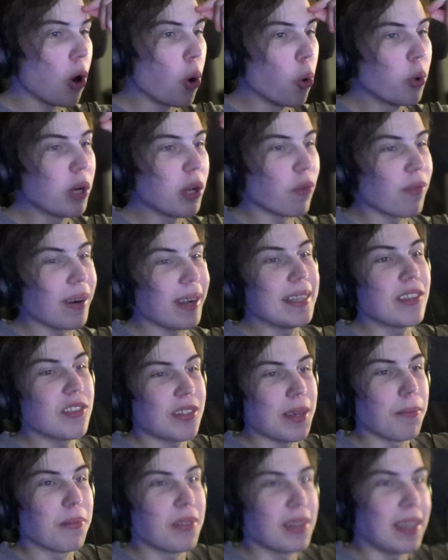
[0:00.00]
Oda writes
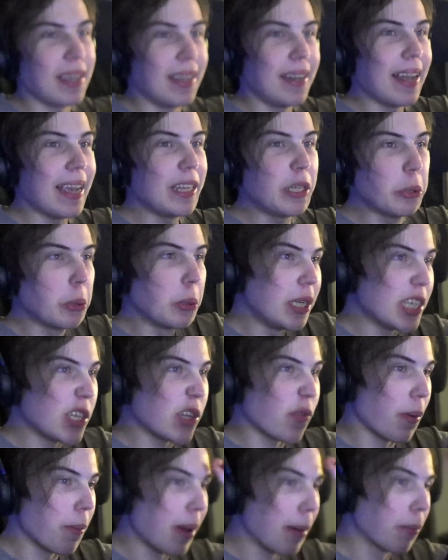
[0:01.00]
something in and you need
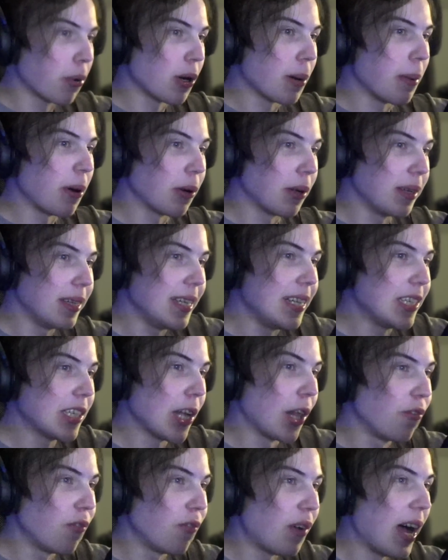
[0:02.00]
to remember about a
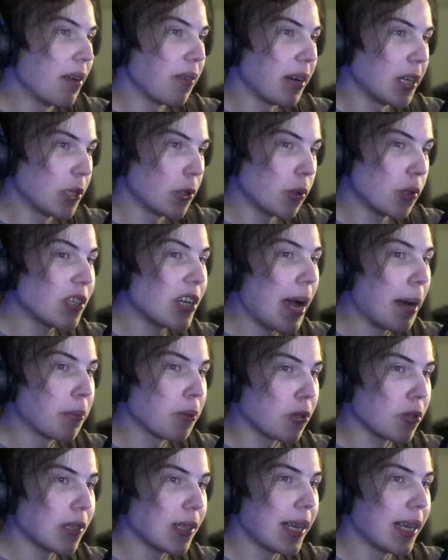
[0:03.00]
detail 500
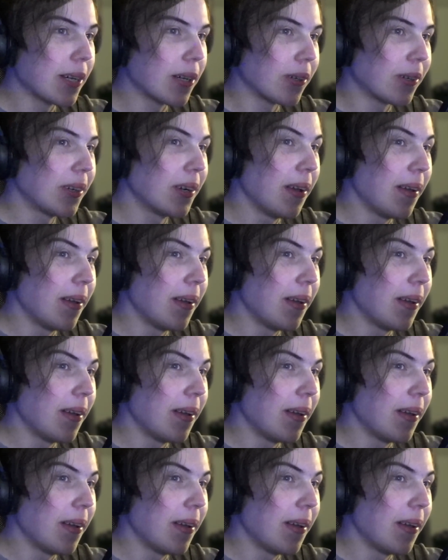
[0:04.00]
chapters later.